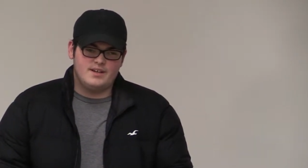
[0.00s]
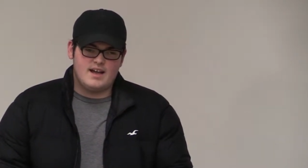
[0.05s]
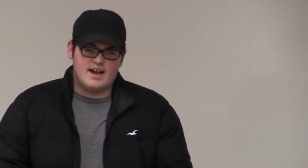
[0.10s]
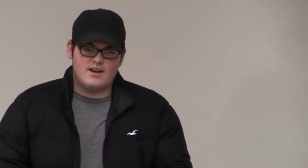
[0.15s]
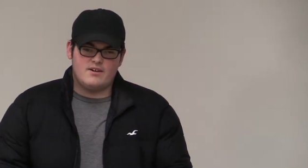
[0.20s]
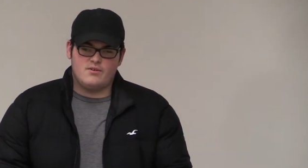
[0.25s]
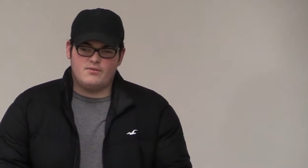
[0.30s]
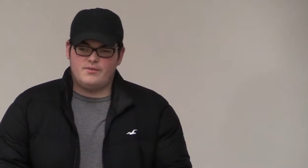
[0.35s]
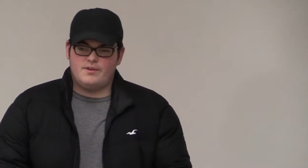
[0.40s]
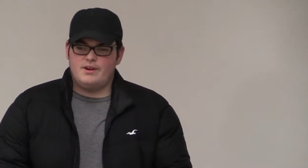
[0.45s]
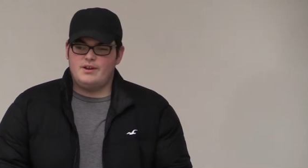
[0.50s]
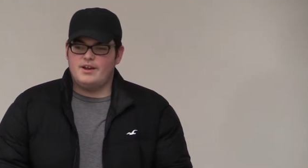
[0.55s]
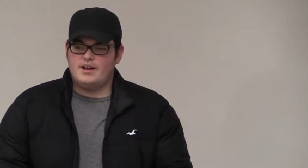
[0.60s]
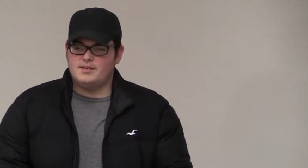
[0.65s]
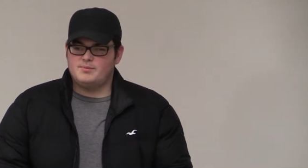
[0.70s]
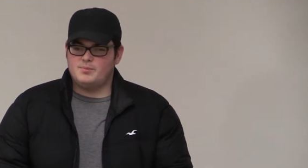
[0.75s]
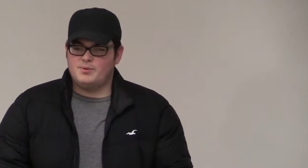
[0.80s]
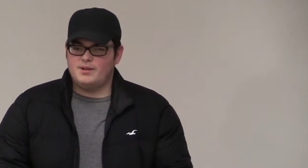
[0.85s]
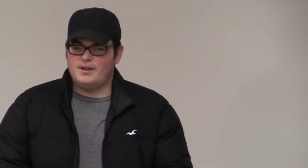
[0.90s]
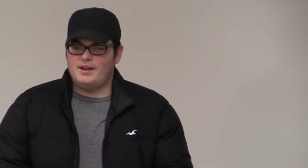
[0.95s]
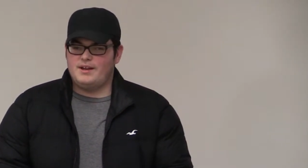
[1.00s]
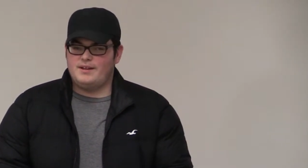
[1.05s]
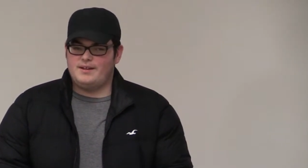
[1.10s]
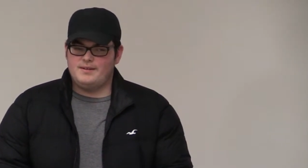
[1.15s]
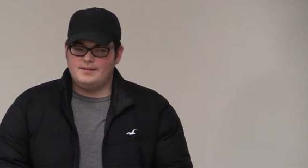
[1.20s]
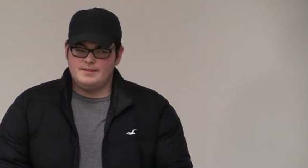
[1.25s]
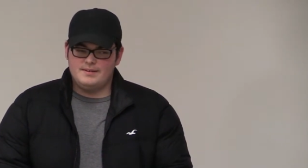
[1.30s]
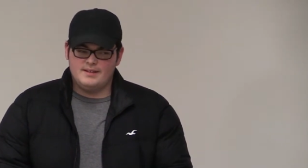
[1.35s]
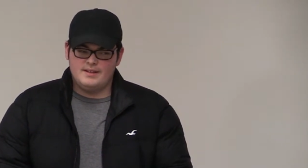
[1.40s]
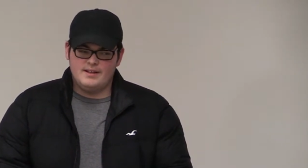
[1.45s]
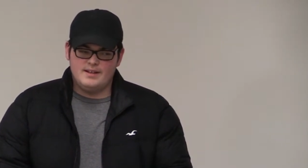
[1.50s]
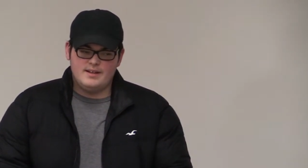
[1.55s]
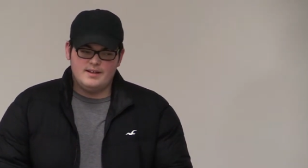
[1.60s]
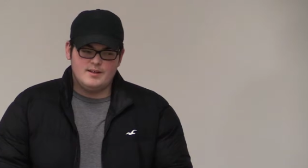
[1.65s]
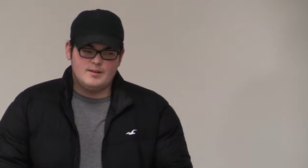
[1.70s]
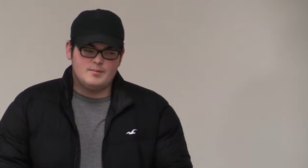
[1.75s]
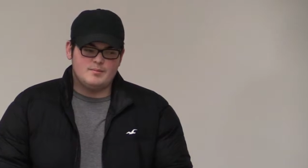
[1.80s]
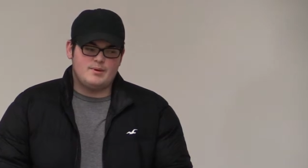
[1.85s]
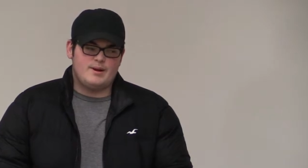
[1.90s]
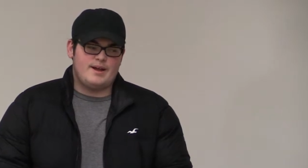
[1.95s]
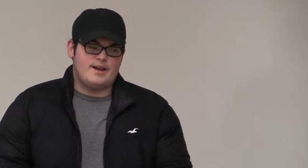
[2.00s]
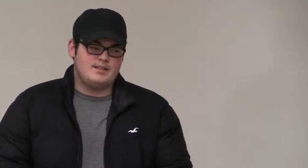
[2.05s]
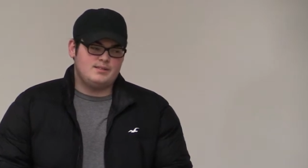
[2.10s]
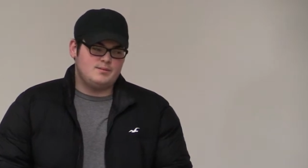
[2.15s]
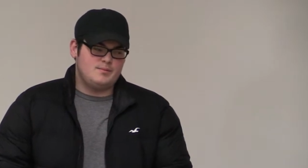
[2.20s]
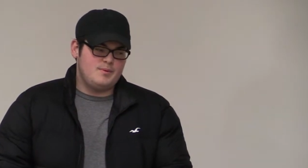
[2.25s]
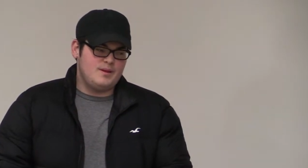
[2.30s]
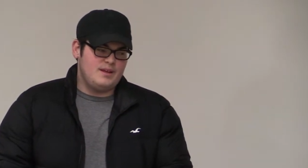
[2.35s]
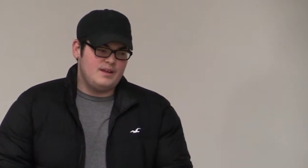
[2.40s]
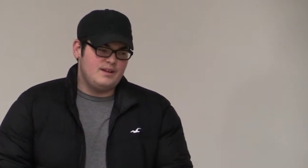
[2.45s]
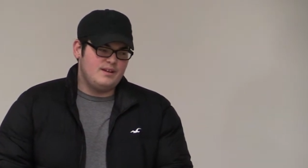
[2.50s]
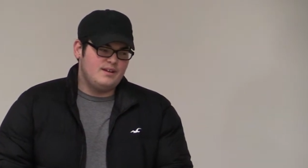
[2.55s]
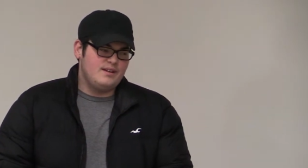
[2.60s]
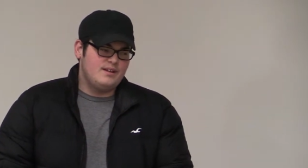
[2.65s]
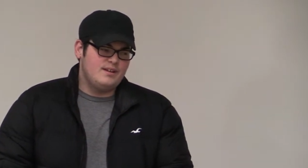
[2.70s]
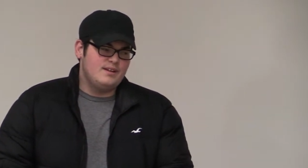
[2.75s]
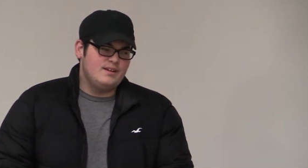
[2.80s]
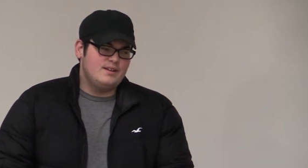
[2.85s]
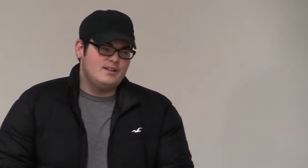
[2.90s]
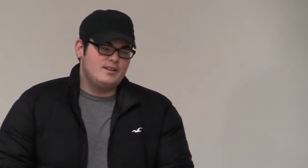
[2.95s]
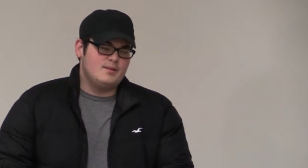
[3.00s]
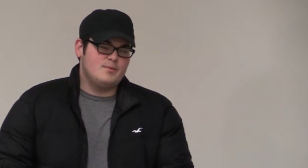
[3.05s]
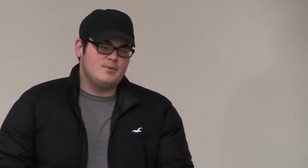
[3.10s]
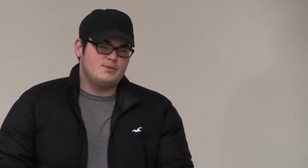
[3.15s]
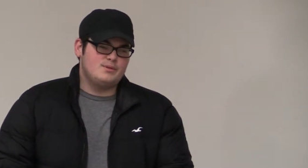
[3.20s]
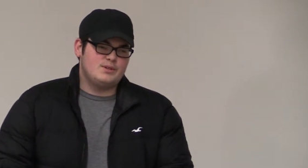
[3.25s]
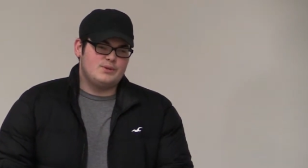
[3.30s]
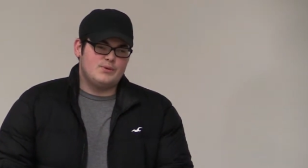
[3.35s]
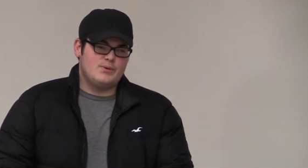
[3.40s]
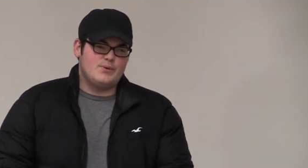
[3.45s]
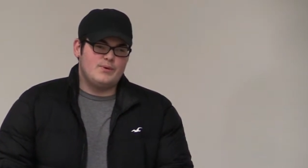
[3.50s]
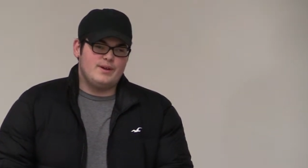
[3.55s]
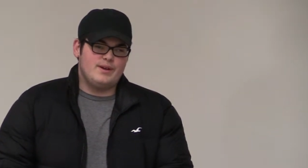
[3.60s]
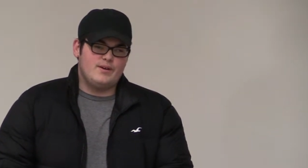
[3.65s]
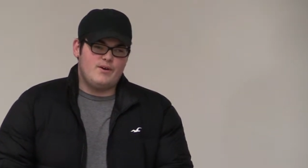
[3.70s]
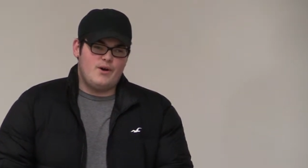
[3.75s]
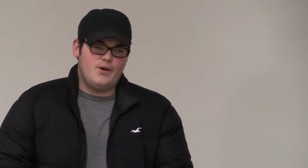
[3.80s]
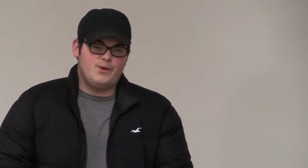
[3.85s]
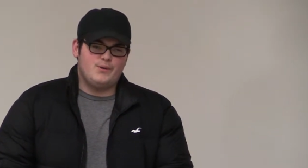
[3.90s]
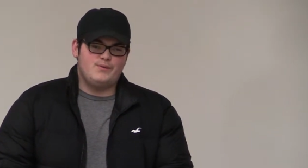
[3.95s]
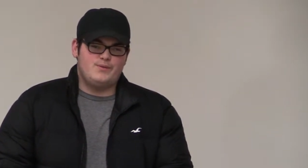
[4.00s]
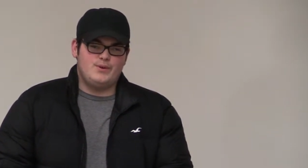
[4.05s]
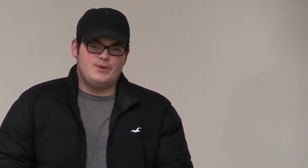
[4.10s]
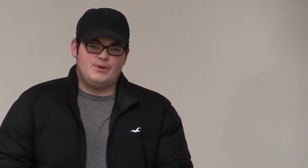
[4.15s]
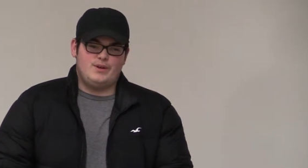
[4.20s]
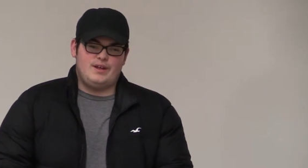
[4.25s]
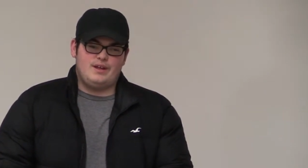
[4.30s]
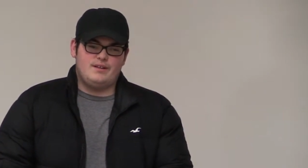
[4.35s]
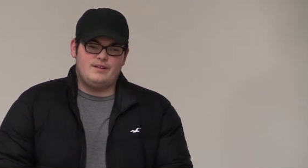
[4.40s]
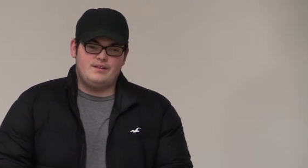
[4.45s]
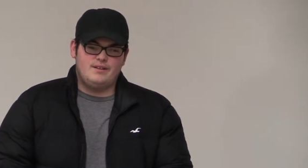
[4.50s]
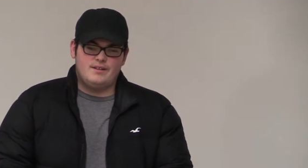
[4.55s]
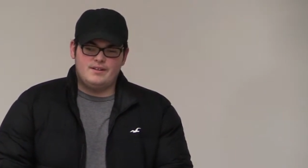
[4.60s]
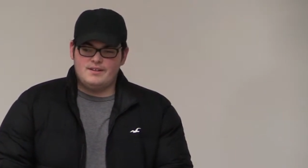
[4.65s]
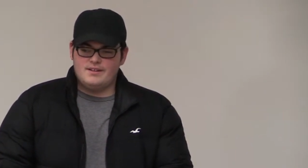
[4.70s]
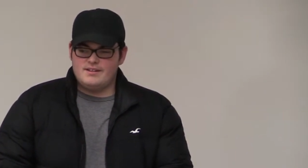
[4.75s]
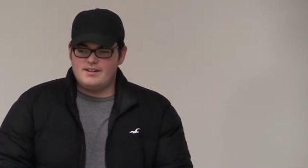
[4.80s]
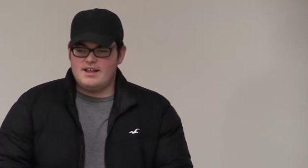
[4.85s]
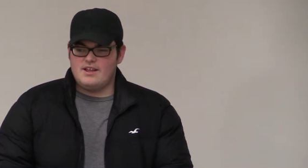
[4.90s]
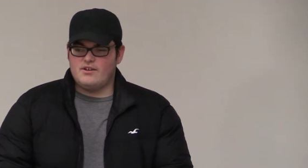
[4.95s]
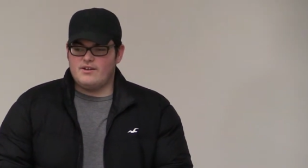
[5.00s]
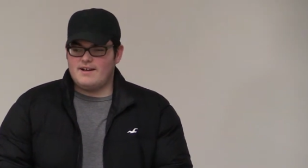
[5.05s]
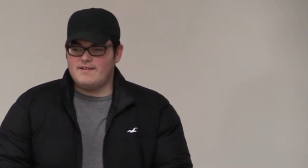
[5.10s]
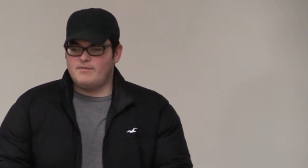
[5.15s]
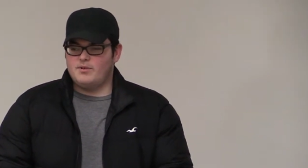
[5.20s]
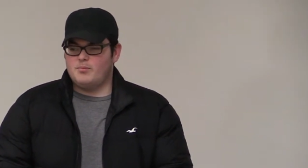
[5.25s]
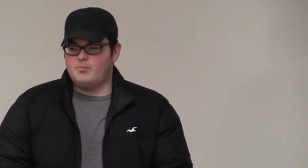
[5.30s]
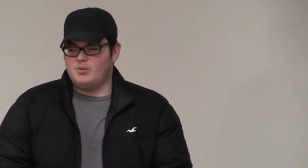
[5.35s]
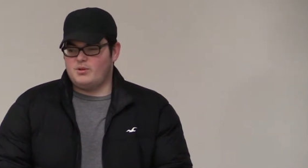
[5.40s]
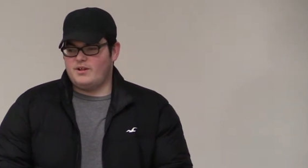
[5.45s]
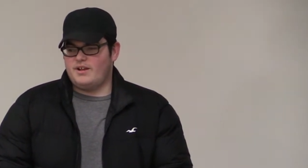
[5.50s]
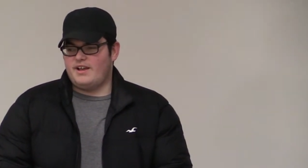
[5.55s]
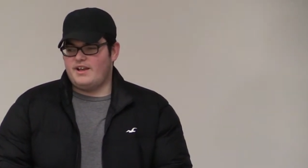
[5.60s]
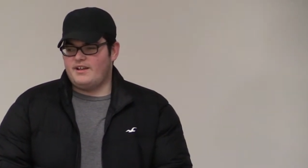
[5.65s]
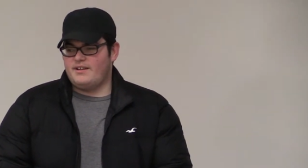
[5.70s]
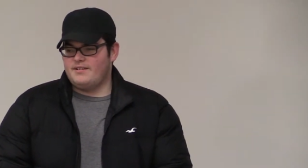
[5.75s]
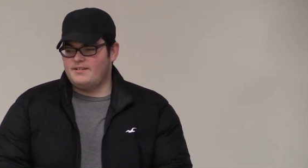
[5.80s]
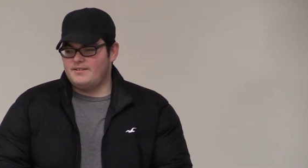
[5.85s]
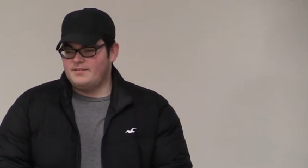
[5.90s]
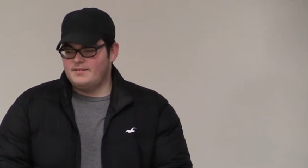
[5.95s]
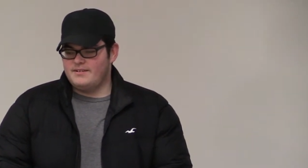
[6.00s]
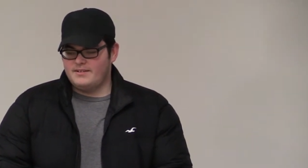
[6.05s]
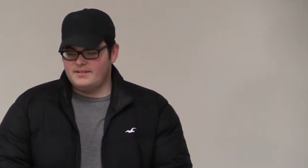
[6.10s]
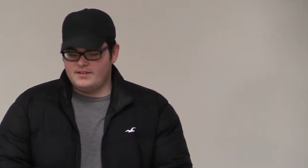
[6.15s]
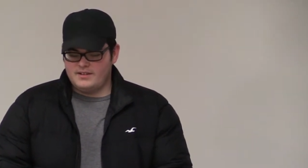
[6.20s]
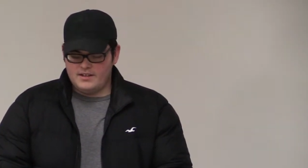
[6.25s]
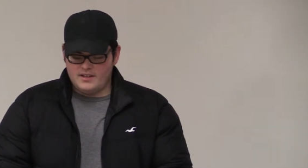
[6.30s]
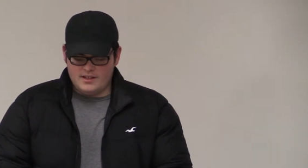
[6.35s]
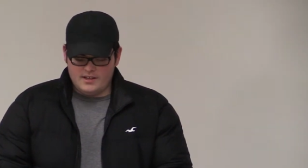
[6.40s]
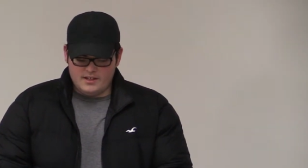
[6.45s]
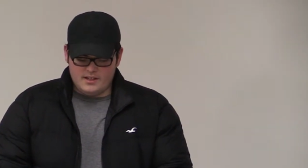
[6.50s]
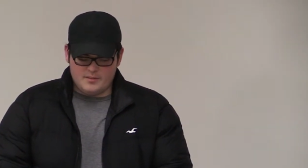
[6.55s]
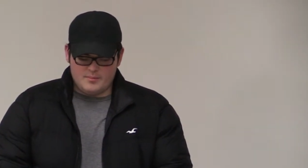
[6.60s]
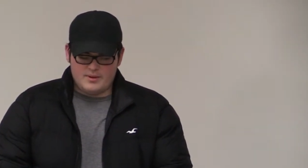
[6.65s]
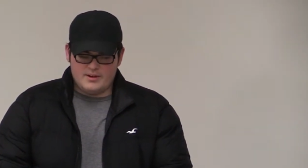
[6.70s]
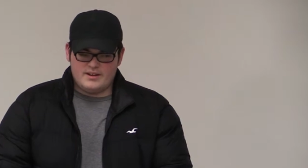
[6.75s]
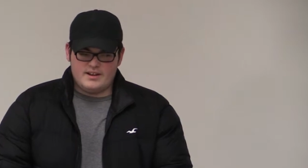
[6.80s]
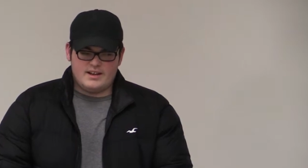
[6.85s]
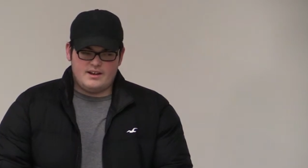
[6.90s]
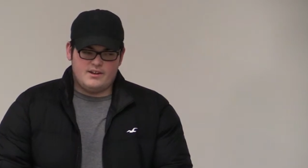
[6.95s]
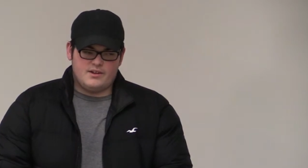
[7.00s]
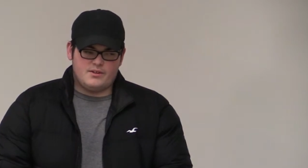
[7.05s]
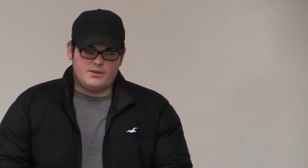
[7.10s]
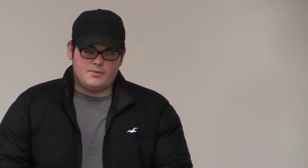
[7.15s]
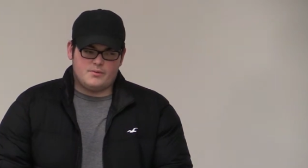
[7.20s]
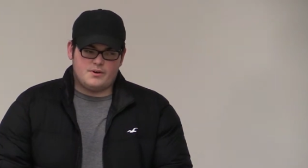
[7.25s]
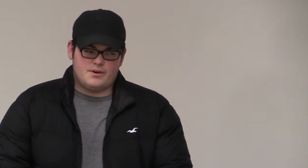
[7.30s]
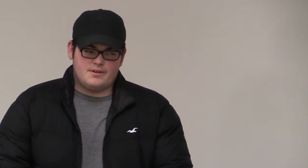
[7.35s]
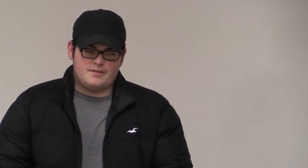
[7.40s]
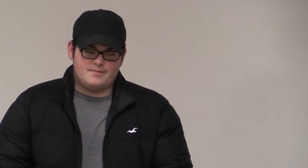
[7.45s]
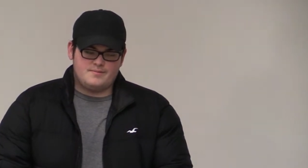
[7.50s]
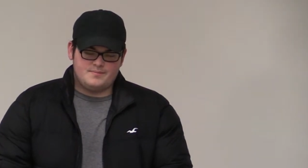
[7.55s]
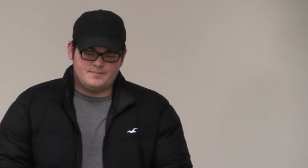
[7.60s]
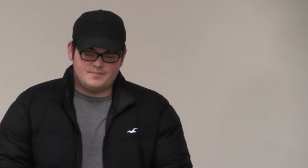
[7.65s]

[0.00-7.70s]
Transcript: I don't know if any of you guys played it, but it has to be the most annoying Call of Duty that you'll ever play, compared to any other one.